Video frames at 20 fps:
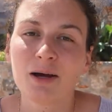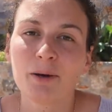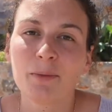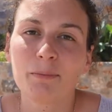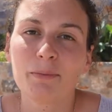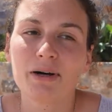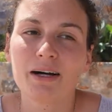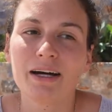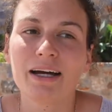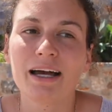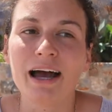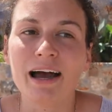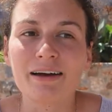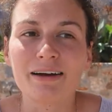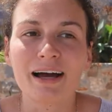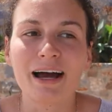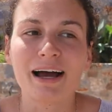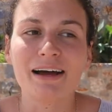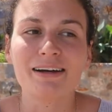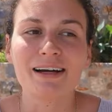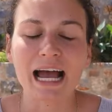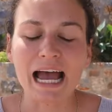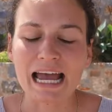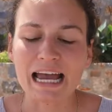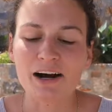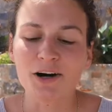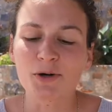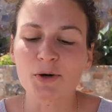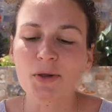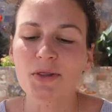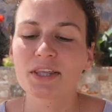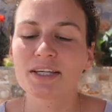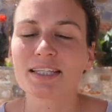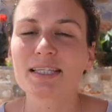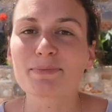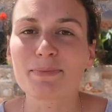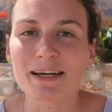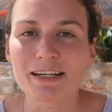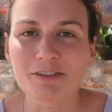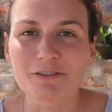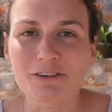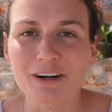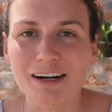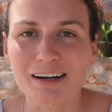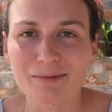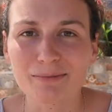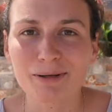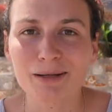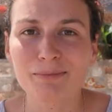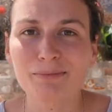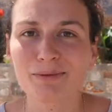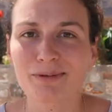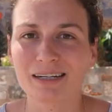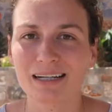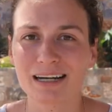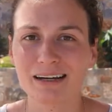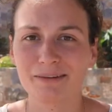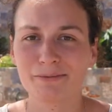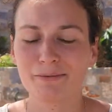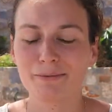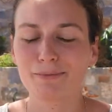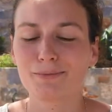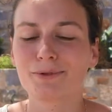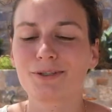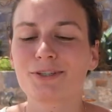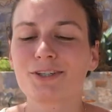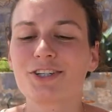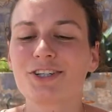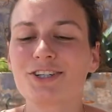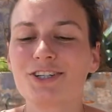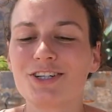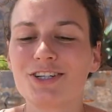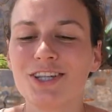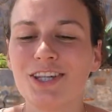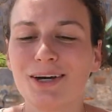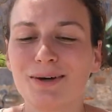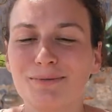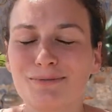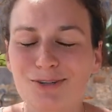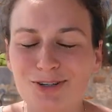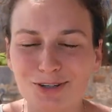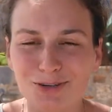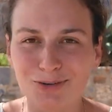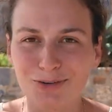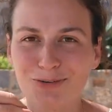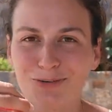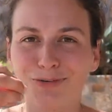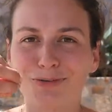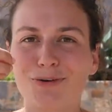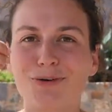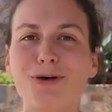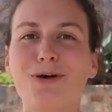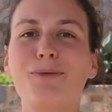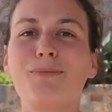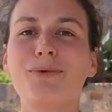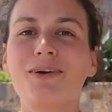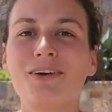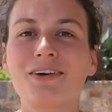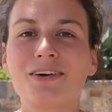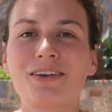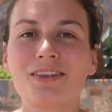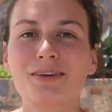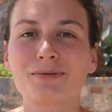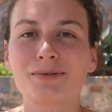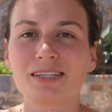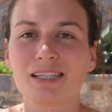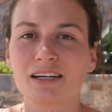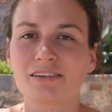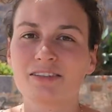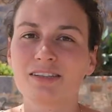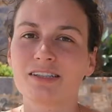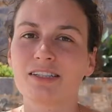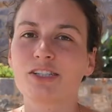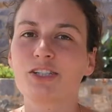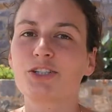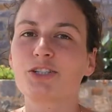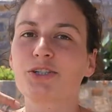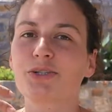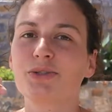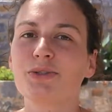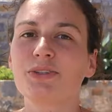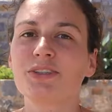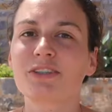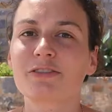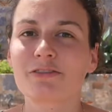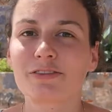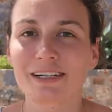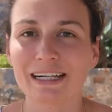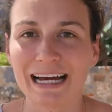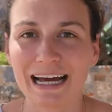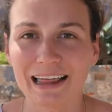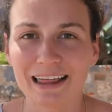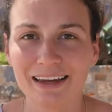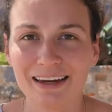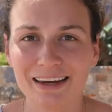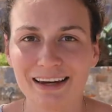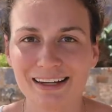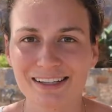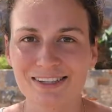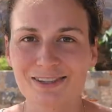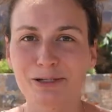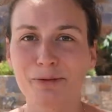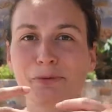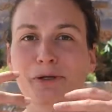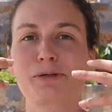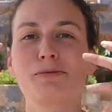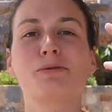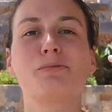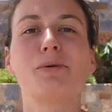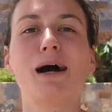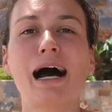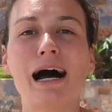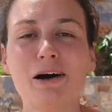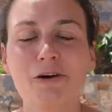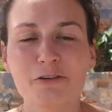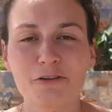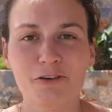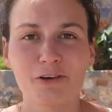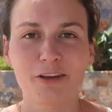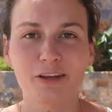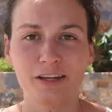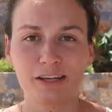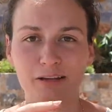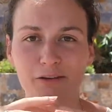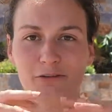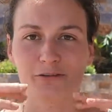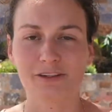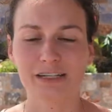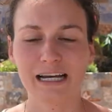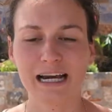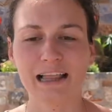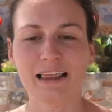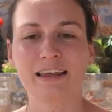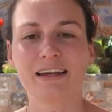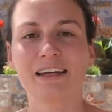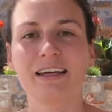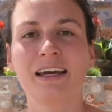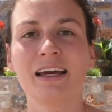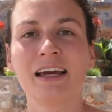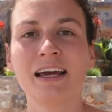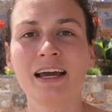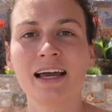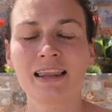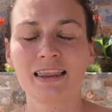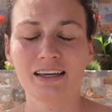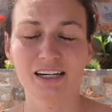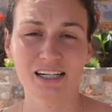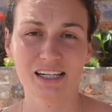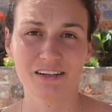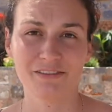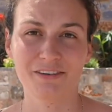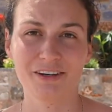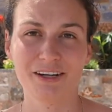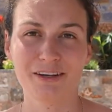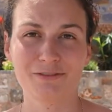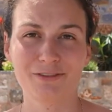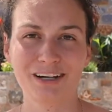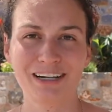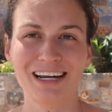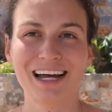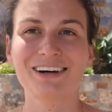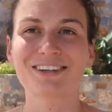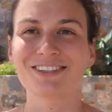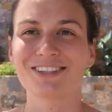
But I hold this space for other people, and I want them to grow beyond themselves and choose a reality that's so much more powerful than the reality they're living in right now.